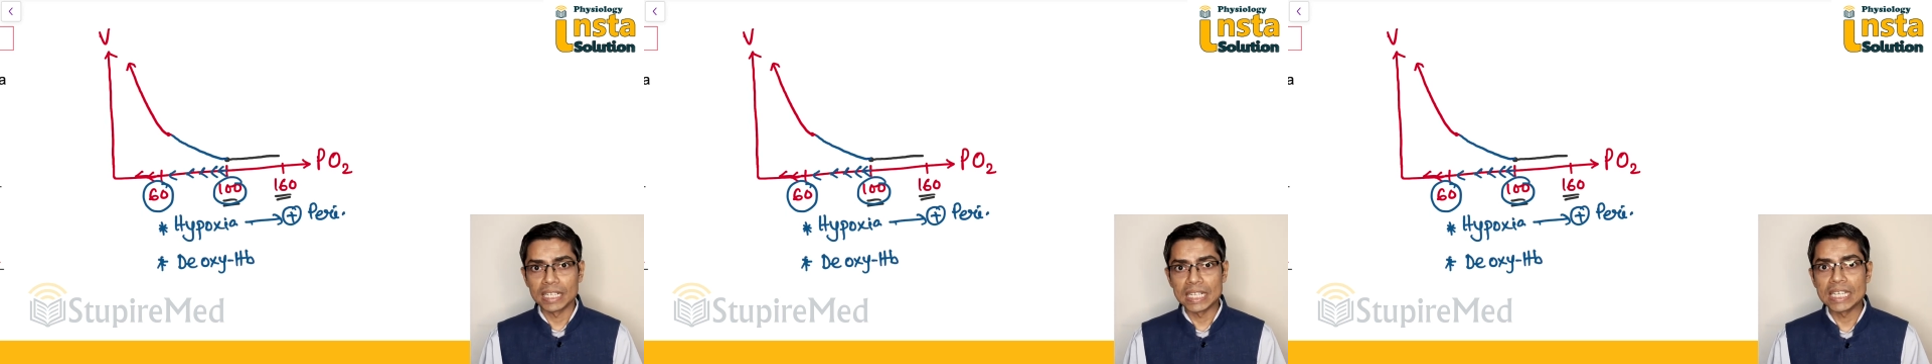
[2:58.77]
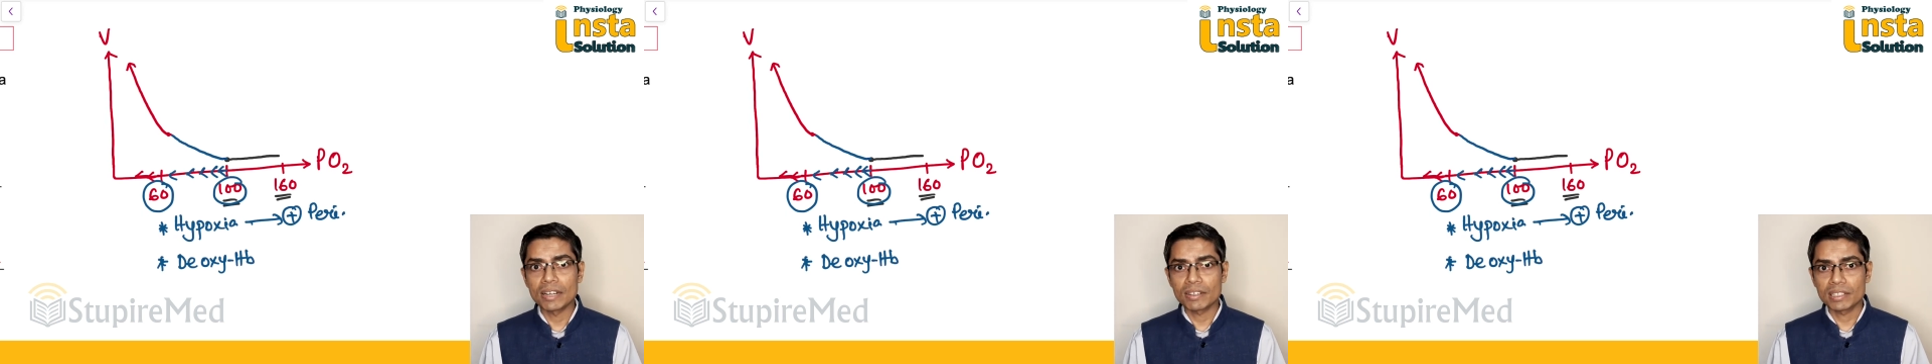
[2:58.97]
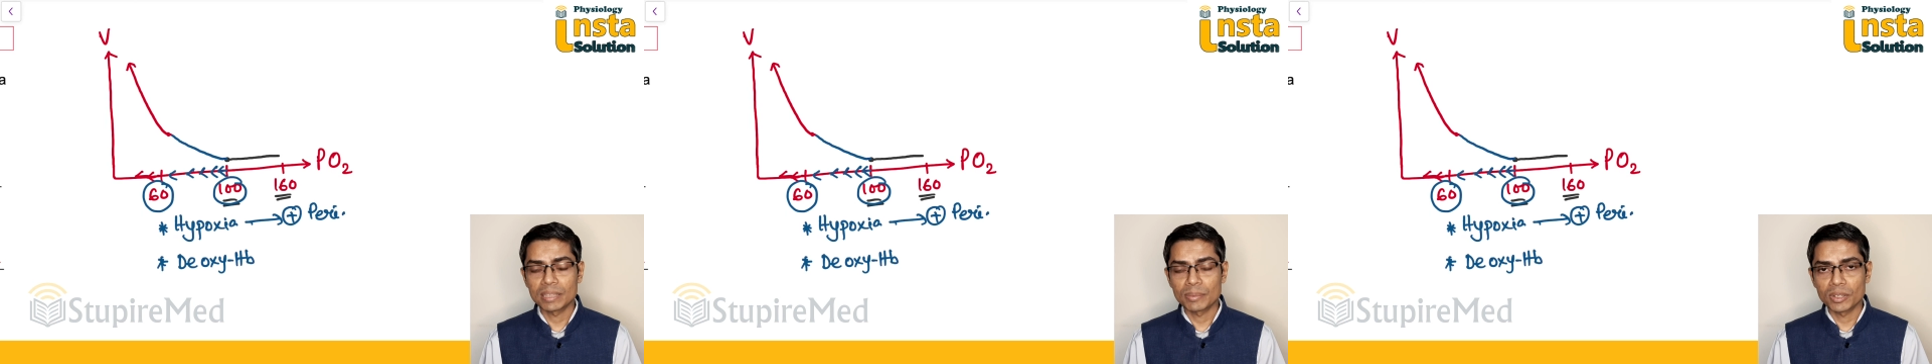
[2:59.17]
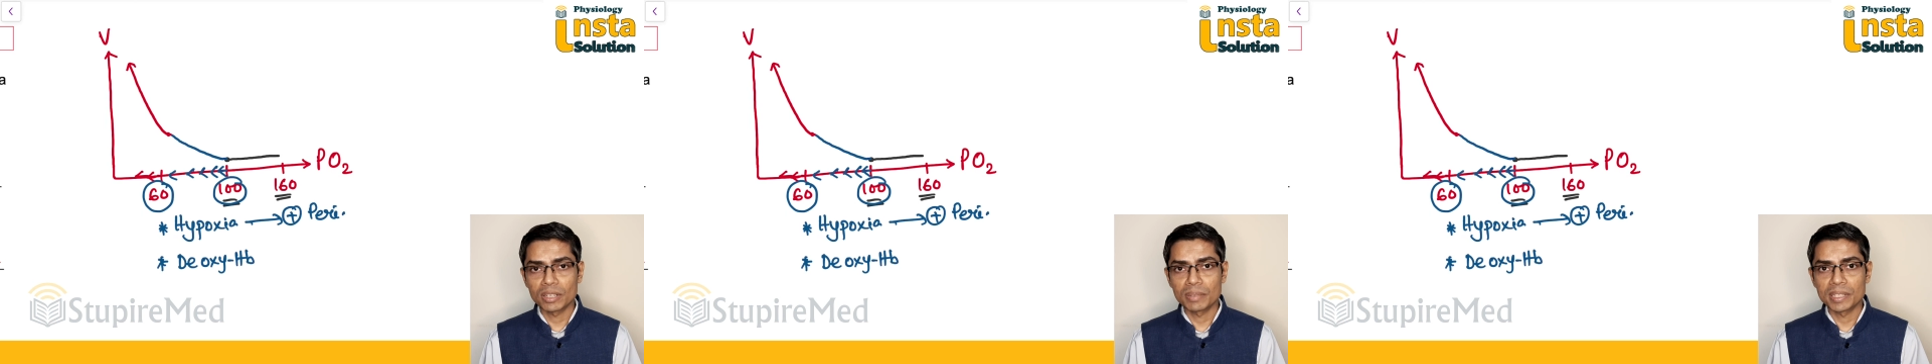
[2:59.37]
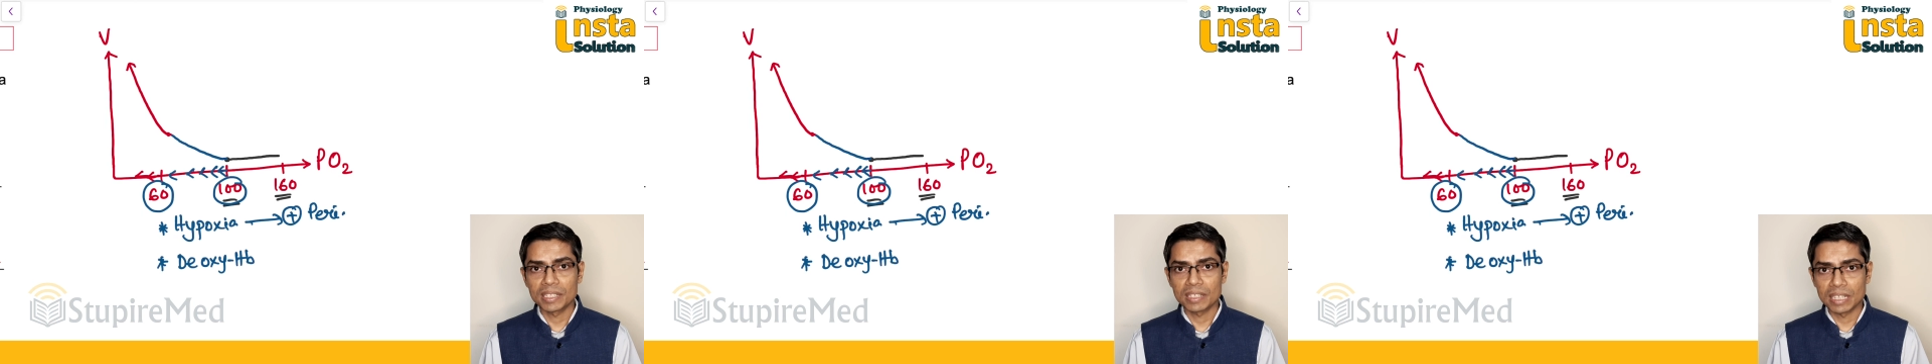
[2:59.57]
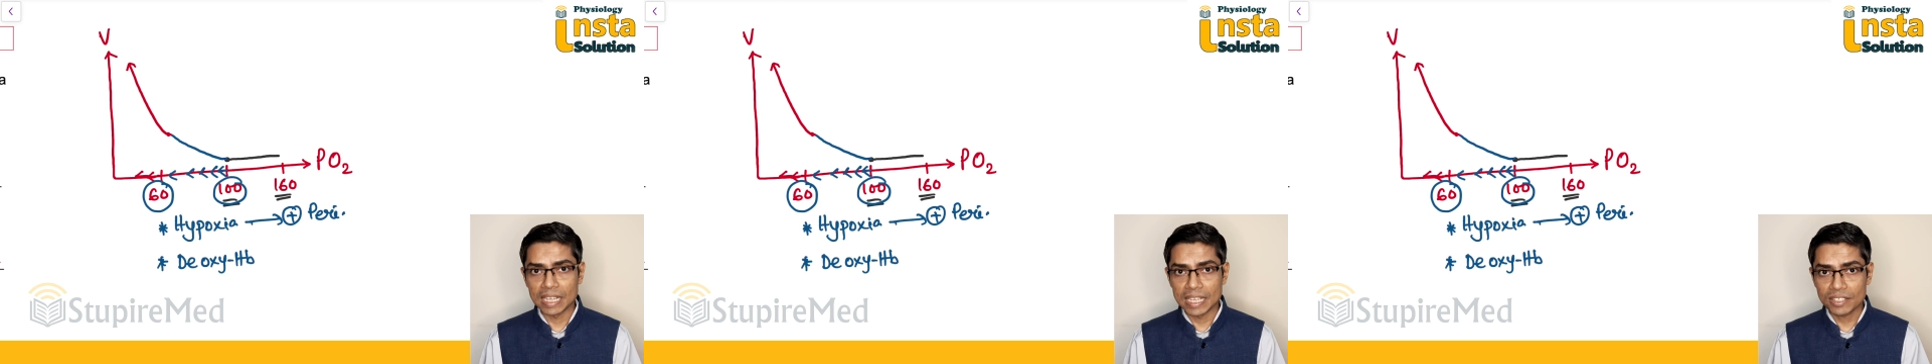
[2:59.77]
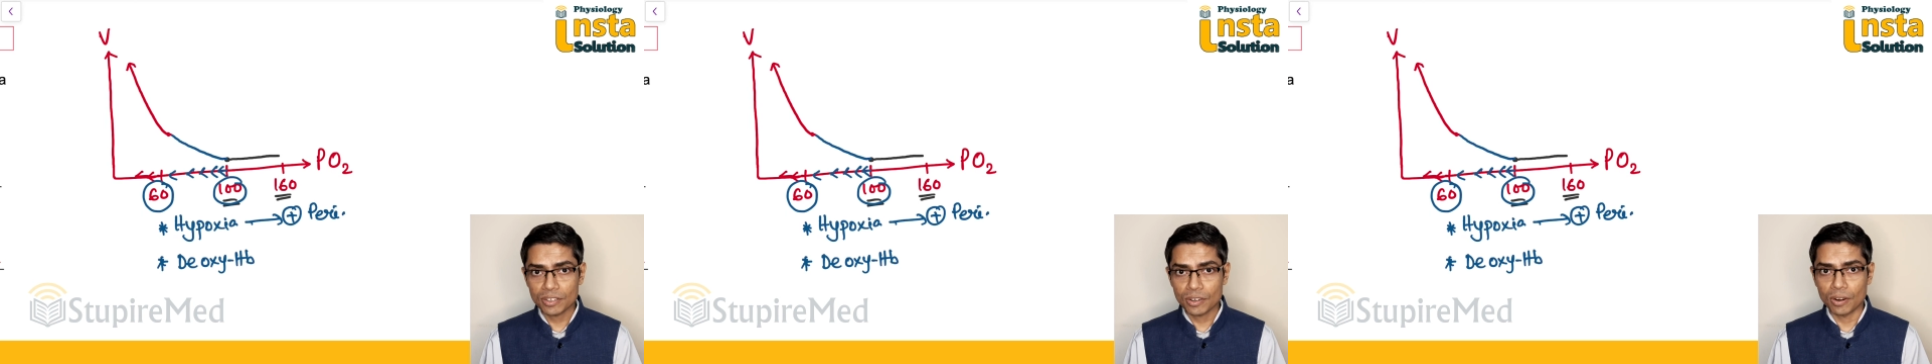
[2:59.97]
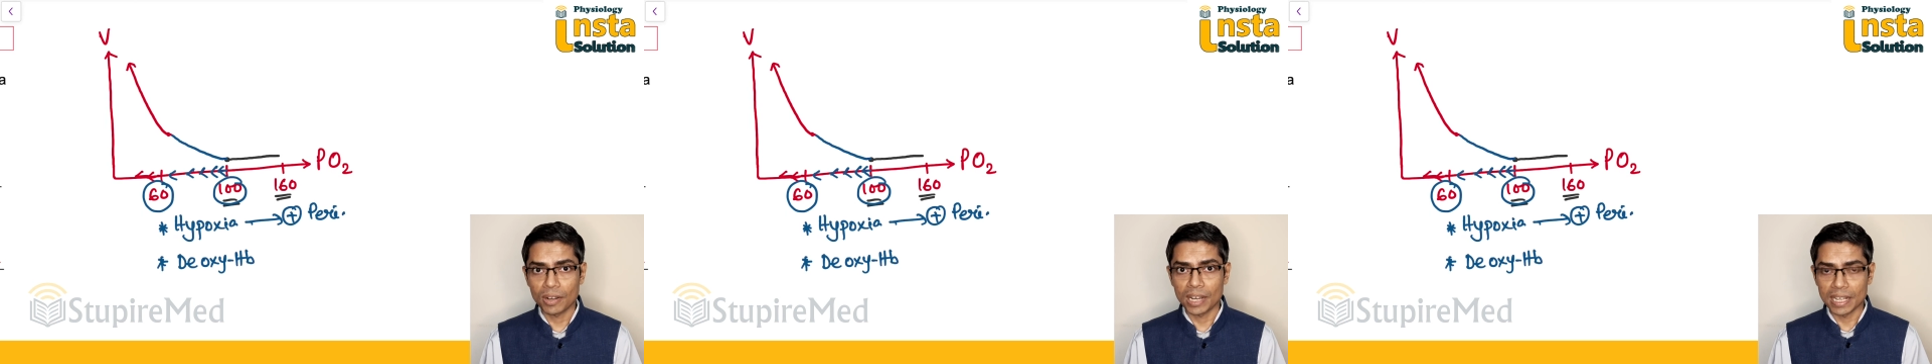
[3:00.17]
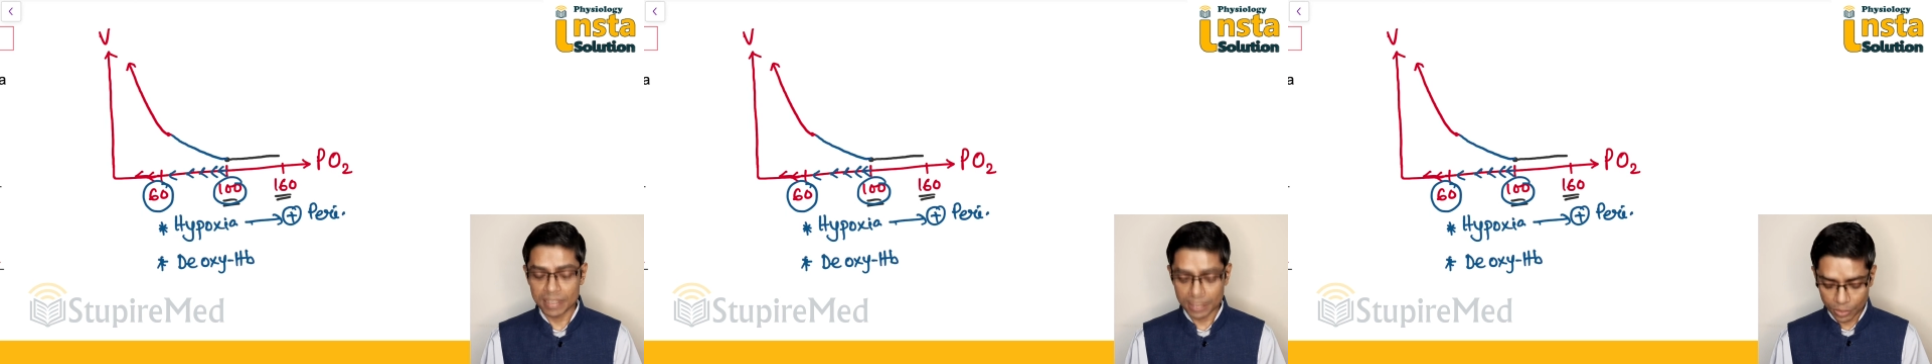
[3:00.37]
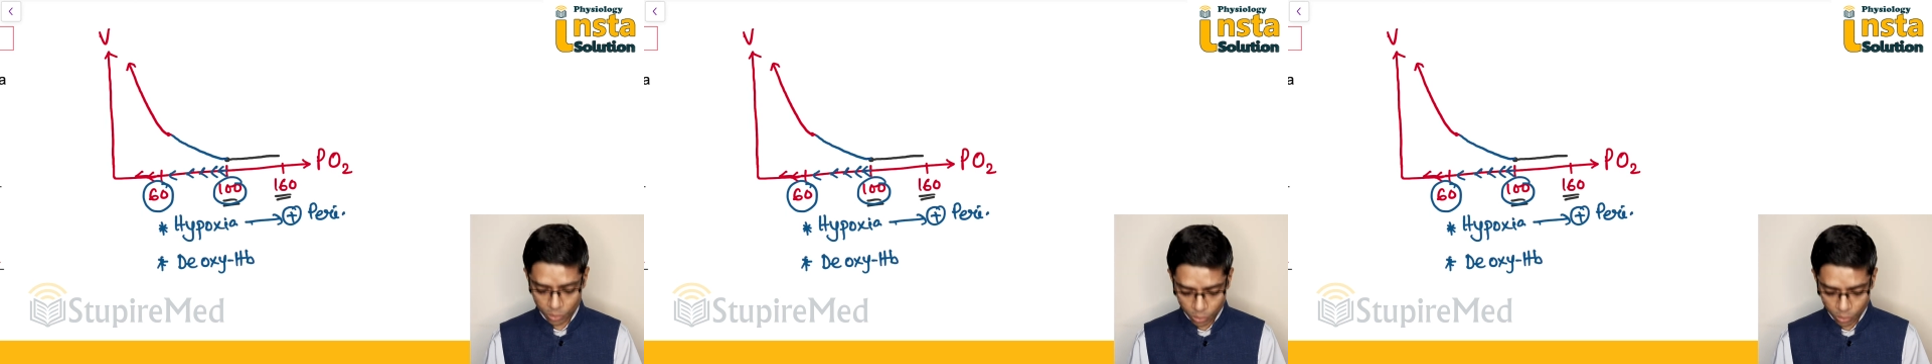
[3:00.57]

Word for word: deoxyhemoglobin is a less strong acid.